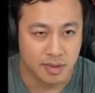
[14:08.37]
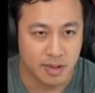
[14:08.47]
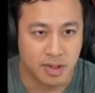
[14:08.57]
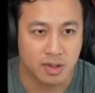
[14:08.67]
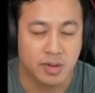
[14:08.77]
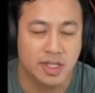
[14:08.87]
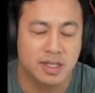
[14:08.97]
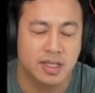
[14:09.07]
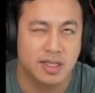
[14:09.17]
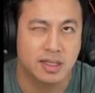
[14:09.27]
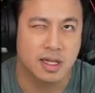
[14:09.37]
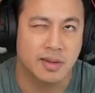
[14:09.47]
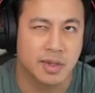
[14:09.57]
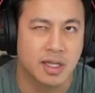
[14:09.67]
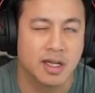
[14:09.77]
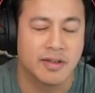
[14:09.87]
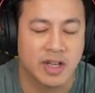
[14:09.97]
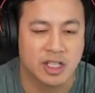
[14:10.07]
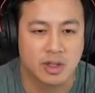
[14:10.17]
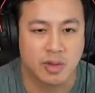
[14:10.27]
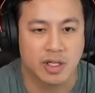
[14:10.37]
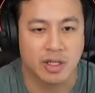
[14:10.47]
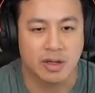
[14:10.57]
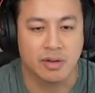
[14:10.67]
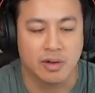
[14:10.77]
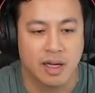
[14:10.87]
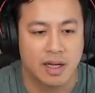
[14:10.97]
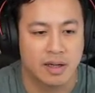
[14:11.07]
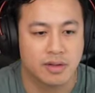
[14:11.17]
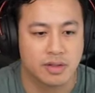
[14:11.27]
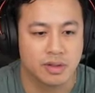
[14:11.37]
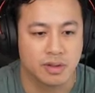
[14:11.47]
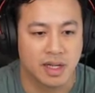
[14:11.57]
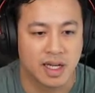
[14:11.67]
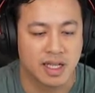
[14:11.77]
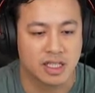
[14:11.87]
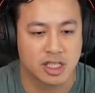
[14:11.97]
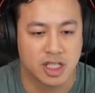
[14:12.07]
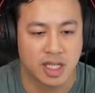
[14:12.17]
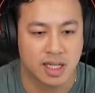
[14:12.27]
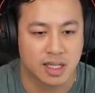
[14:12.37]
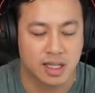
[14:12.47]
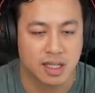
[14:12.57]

the question is, I'm going to eventually want to know how do I check